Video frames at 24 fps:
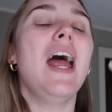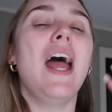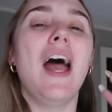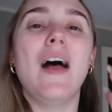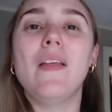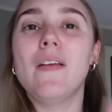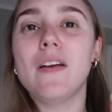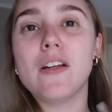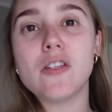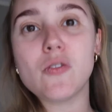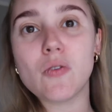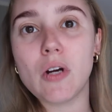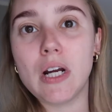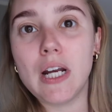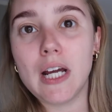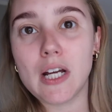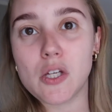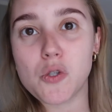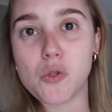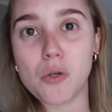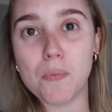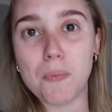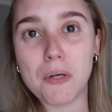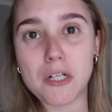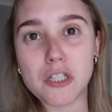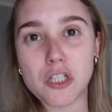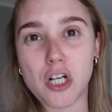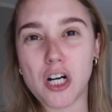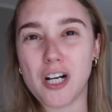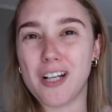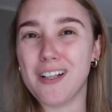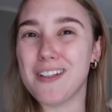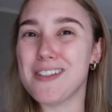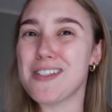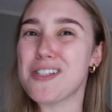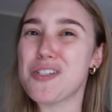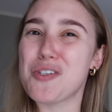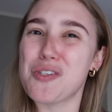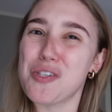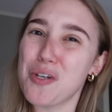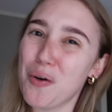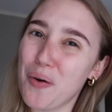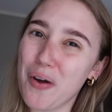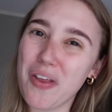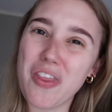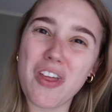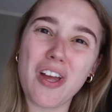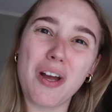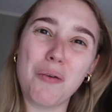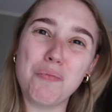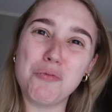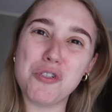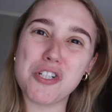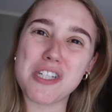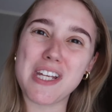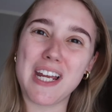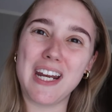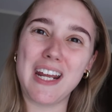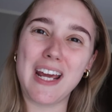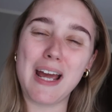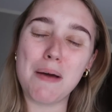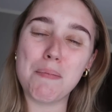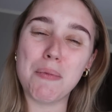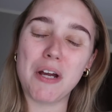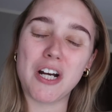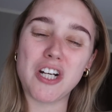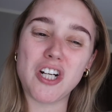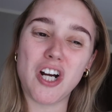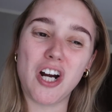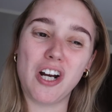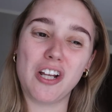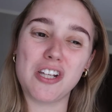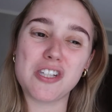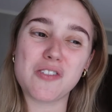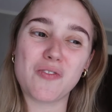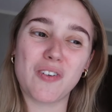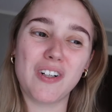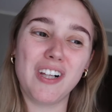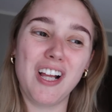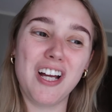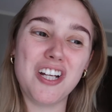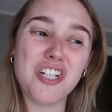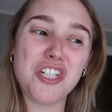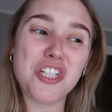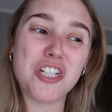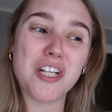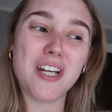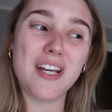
And then it's right next to a McDonald's, so I think I'm just gonna get McDonald's for lunch